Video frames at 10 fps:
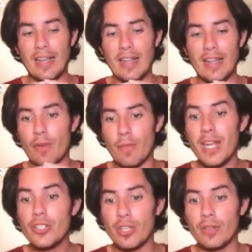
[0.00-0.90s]

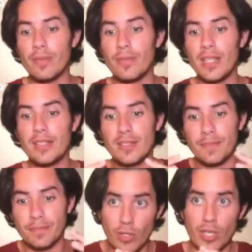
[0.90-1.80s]
information is
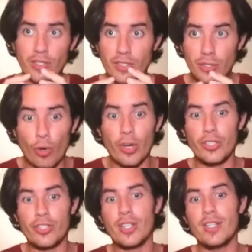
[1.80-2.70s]

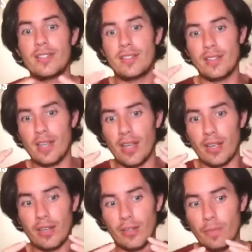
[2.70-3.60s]
storage, is
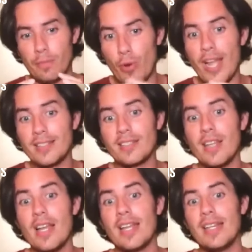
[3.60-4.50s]

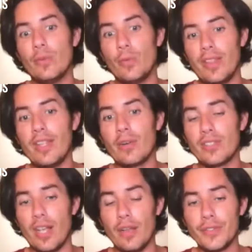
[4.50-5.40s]
compressed within
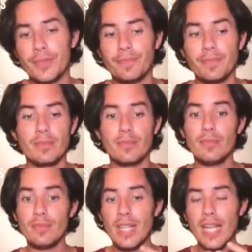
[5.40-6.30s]
ourselves.
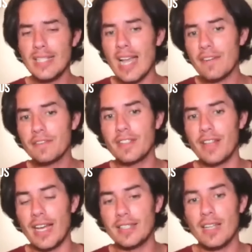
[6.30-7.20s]
And after
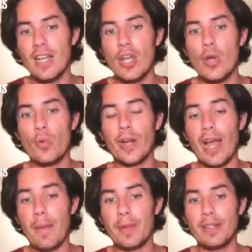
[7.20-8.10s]
that, what
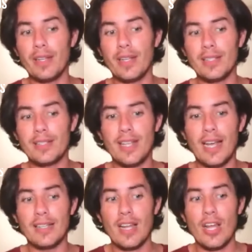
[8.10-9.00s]
happened is
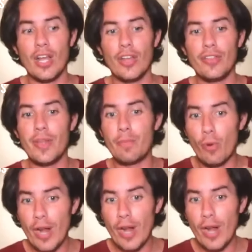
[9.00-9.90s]
that the
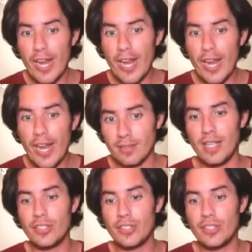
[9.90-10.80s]
brain
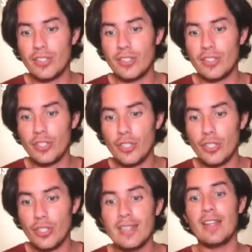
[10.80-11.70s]
is using
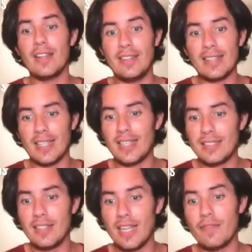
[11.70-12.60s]
data,
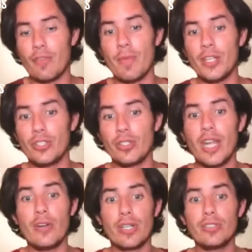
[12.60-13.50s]
that information,
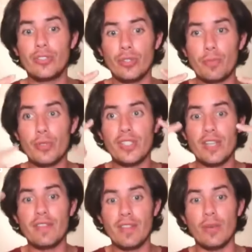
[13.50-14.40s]
in order to
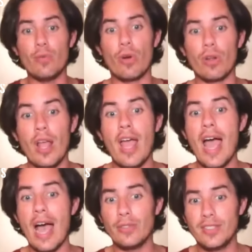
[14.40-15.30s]
perceive the world
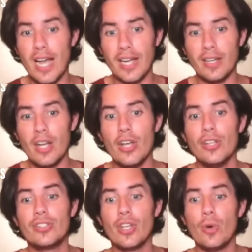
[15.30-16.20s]
outside.
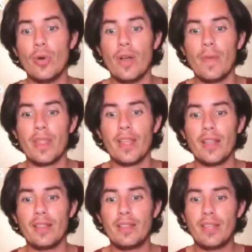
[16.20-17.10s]
So
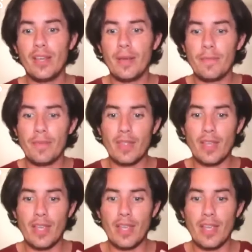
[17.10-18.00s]
the
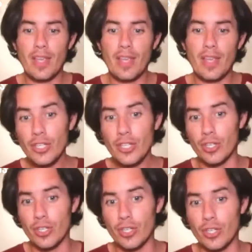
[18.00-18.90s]

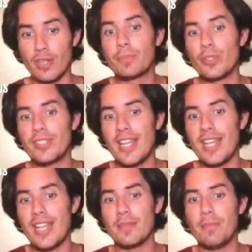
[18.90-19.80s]
information is not
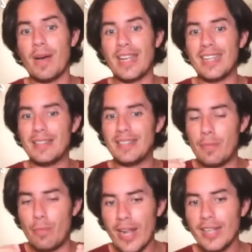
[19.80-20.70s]
processed by
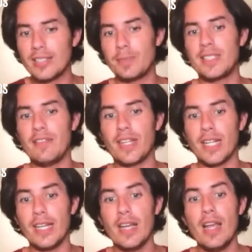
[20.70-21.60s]
the brain
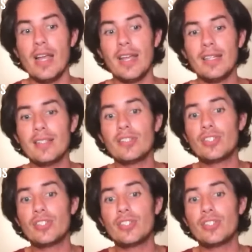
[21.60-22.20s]
specifically, is